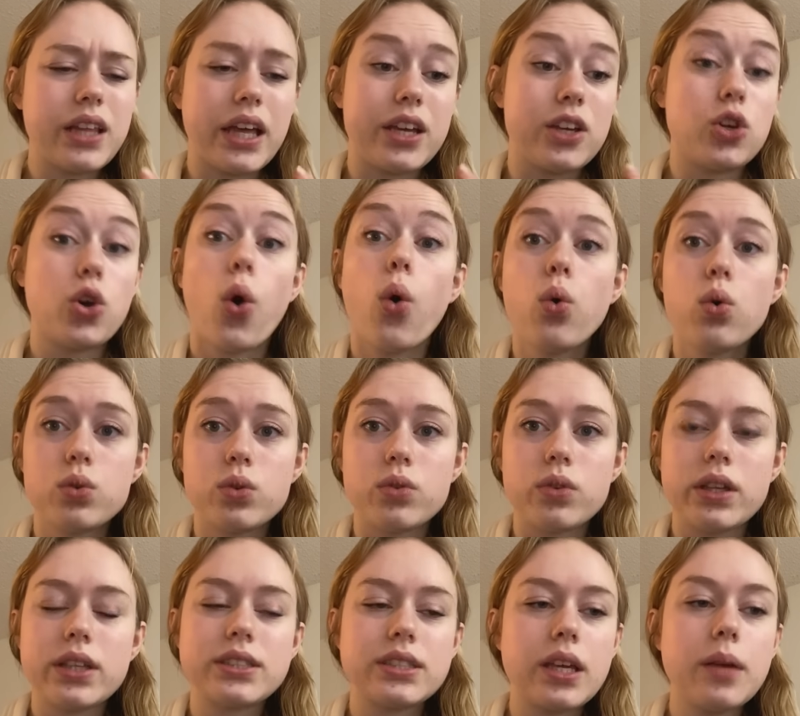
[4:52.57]
goal,
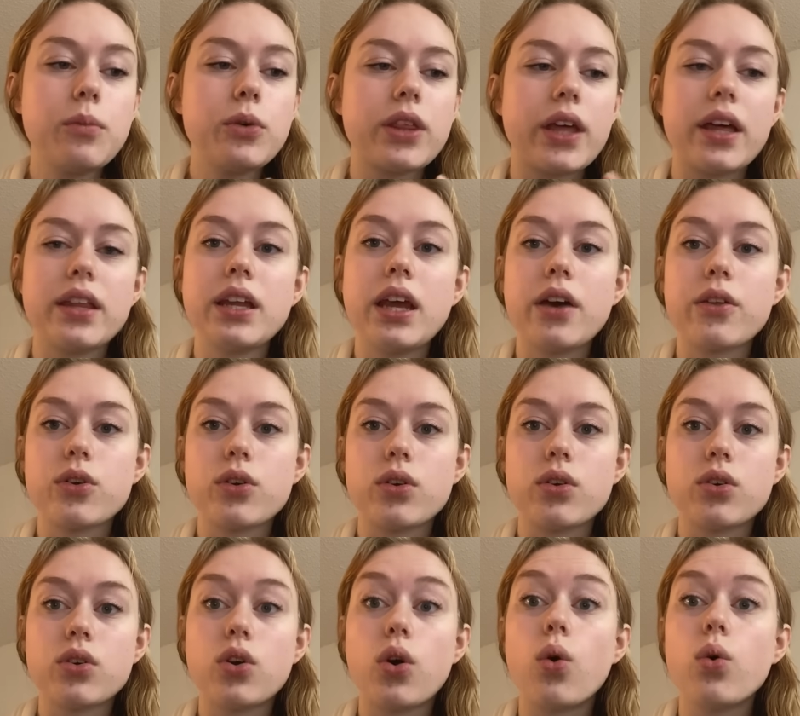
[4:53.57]
same with any
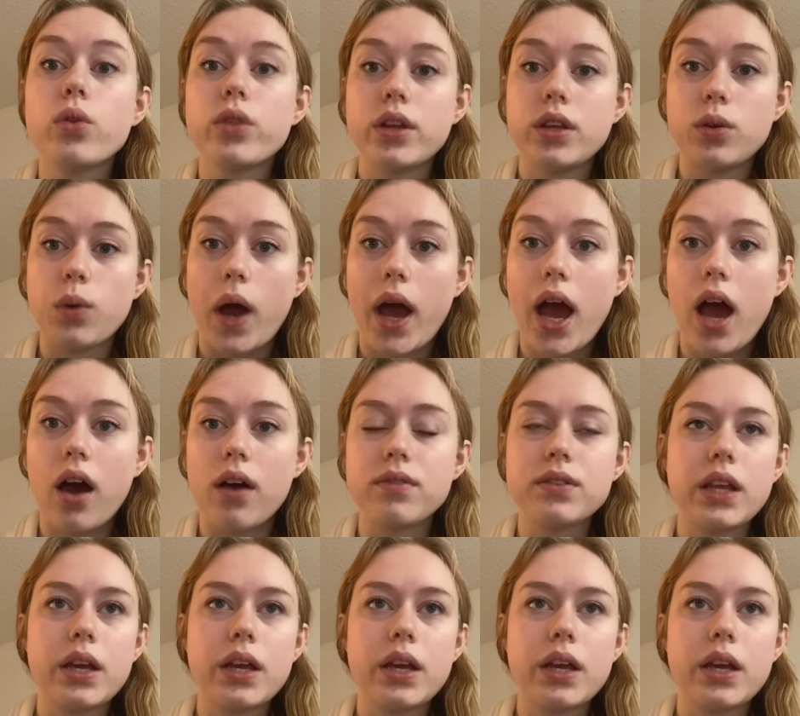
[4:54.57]
other goal that you have.